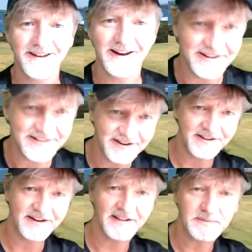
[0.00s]
G'day, it's
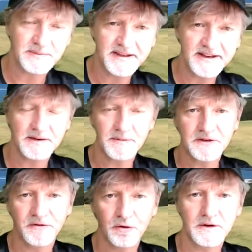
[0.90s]
Anthony Gillespie. Thanks so
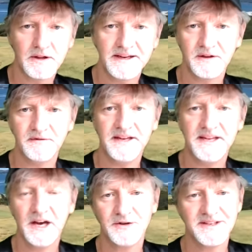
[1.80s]
much for clicking on the
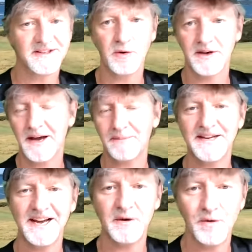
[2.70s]
video. Just a quick
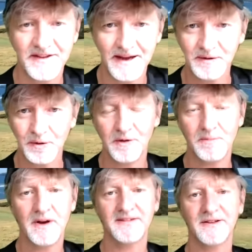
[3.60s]
update on what's happening with the
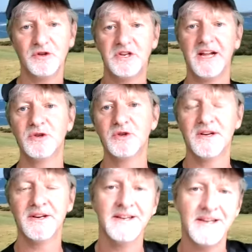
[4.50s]
MyZone
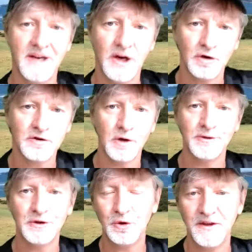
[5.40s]
Challenge,
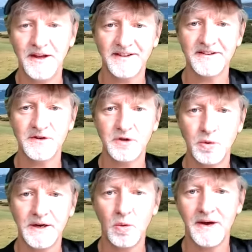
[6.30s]
October
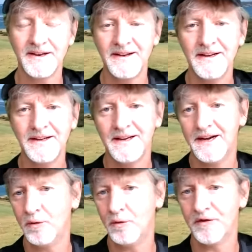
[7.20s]
2021.
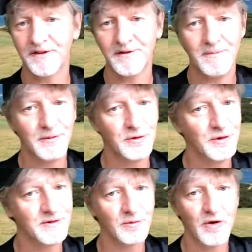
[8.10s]
We've got some people
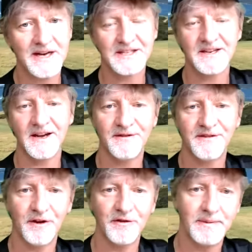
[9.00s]
doing some great stuff.
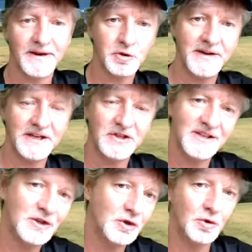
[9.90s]
So special
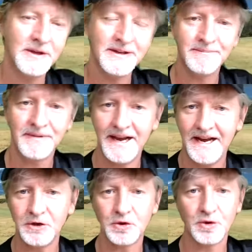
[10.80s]
mention to
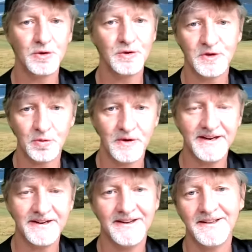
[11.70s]
Andrew,
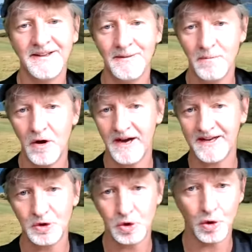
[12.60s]
Serena,
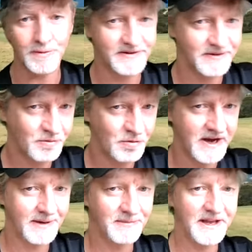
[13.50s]
Mike, Torben,
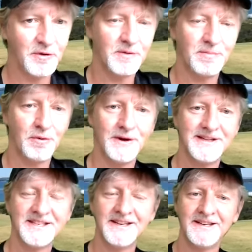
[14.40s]
right up there with the
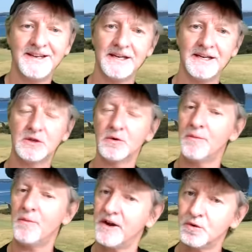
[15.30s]
points. Just a
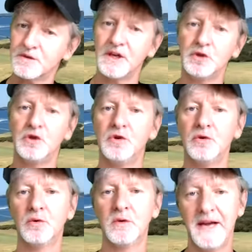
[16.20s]
reminder also
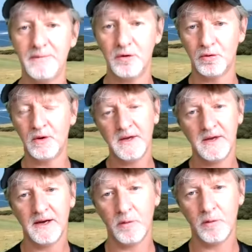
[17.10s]
to label
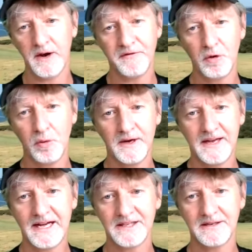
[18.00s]
one of your
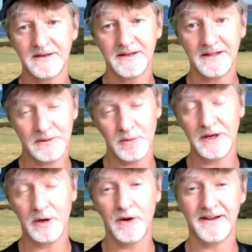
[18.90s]
workouts, at least one
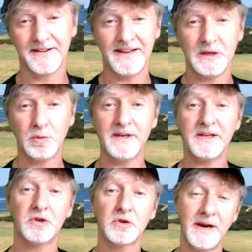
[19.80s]
of your workouts each
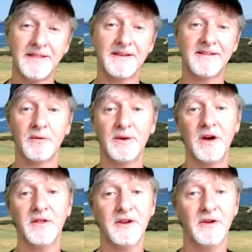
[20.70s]
week, strength, so we
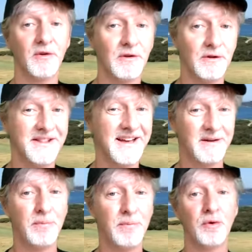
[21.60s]
know that you're including
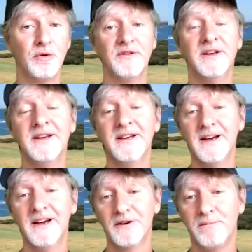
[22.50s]
that important
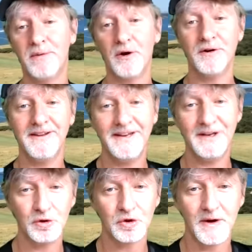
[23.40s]
component in
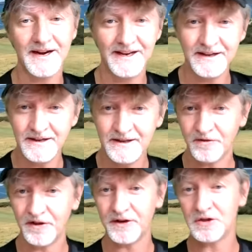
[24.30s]
your training.
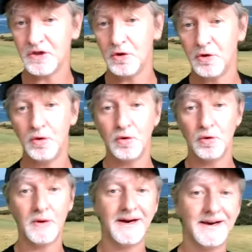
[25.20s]
For those of you
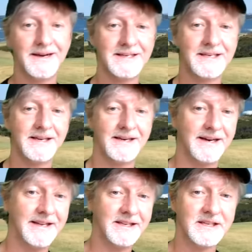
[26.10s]
who aren't
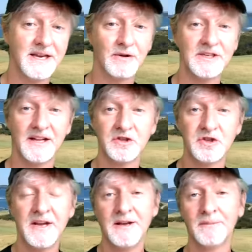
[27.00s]
in this current
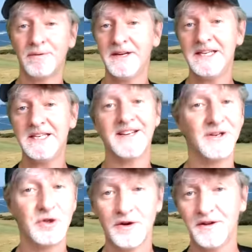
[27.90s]
challenge, please
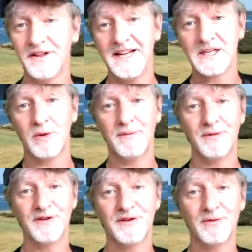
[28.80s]
join on the next one
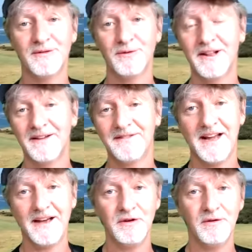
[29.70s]
because we'd love
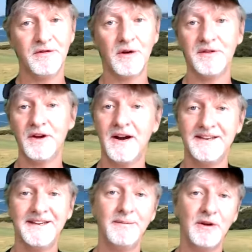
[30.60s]
to have you involved. The
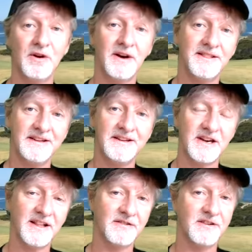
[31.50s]
idea behind these
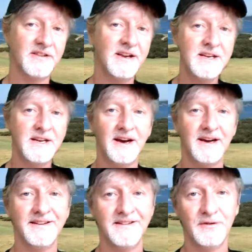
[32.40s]
challenges
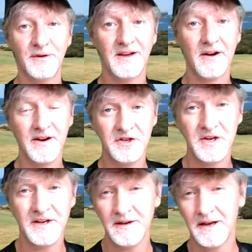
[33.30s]
is to
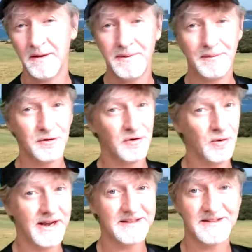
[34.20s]
encourage people
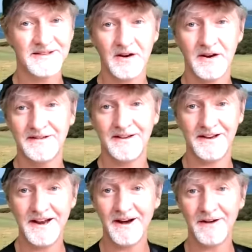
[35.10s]
to exercise
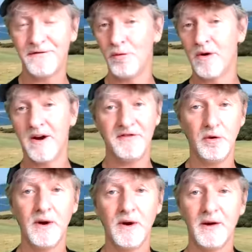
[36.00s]
enough wherever
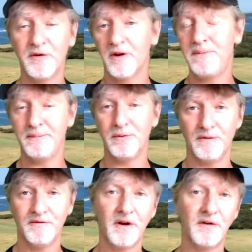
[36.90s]
you are. We've got
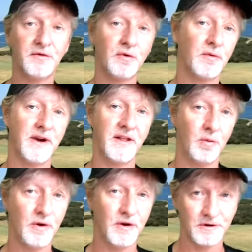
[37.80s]
people involved all around
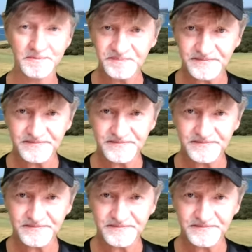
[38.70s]
the world.